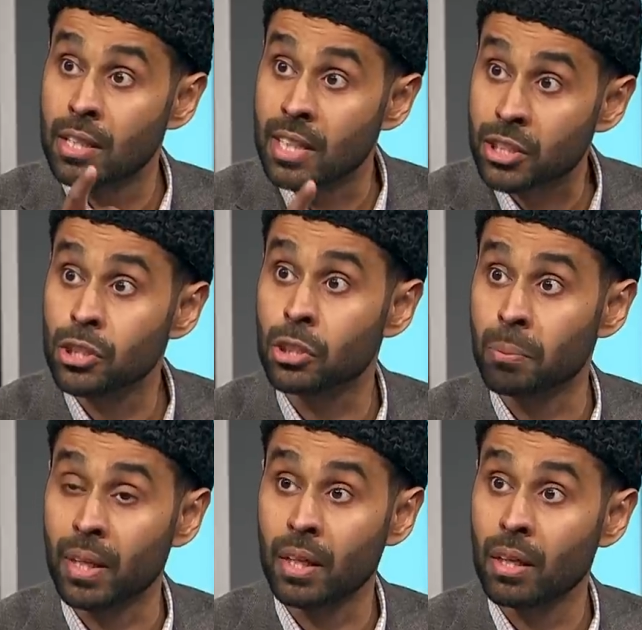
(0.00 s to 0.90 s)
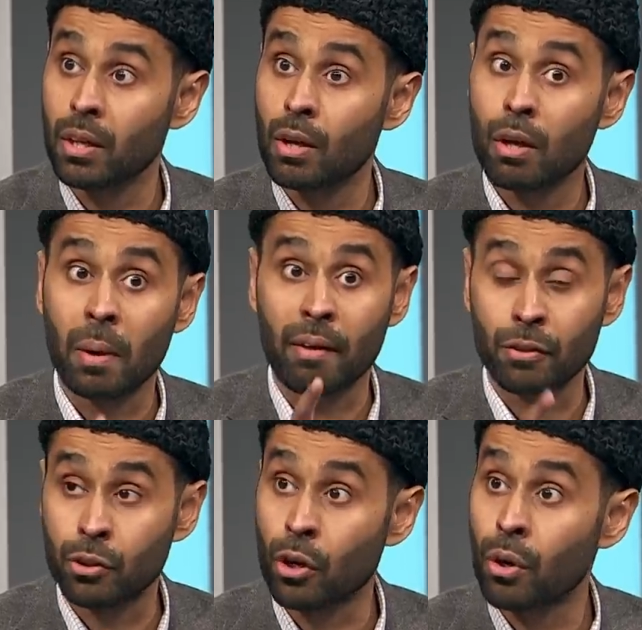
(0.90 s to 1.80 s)
Listen to me. If
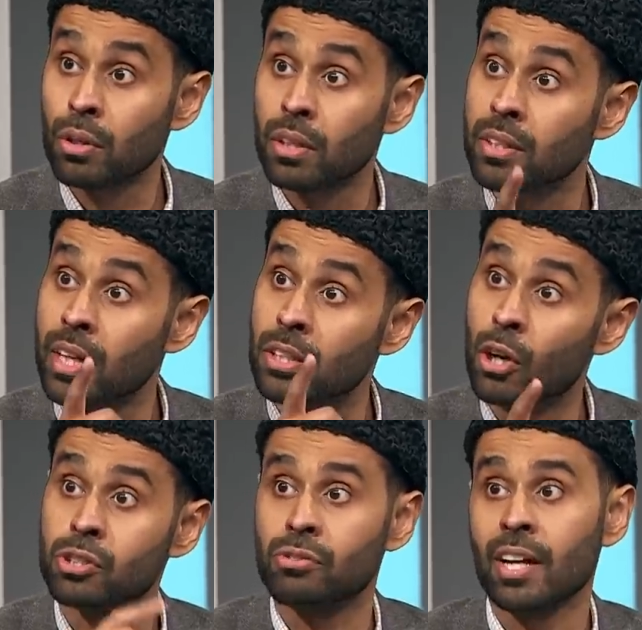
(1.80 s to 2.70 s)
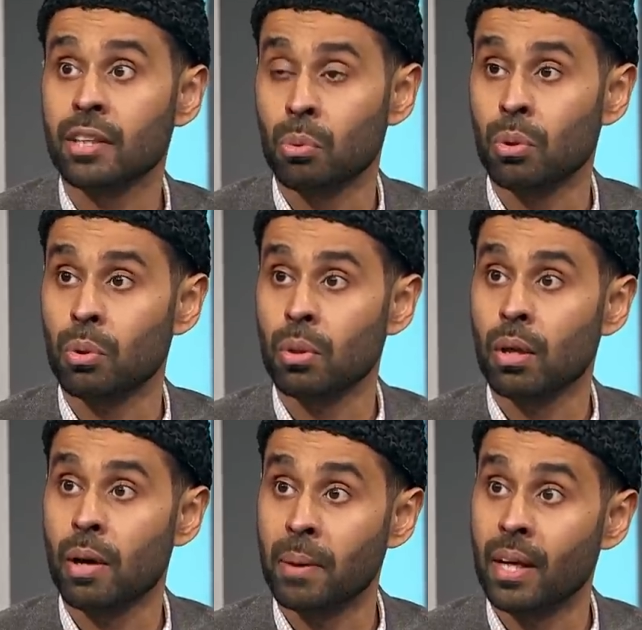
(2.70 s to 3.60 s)
you don't know, then God's wrath will
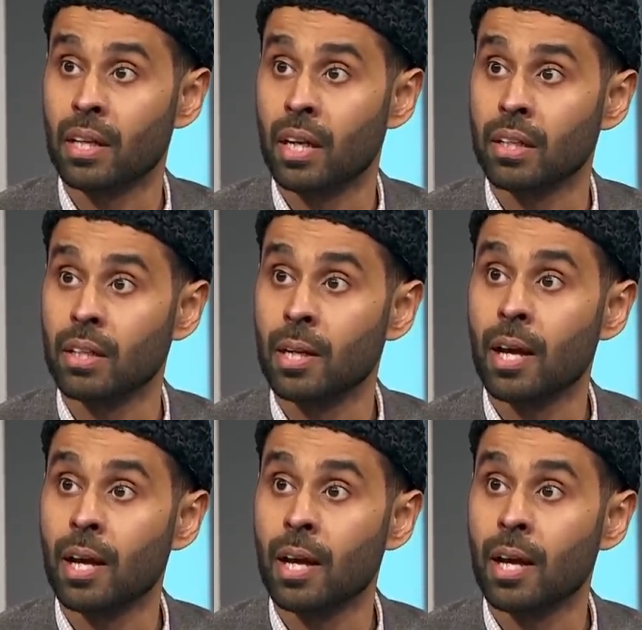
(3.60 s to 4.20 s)
be incurred.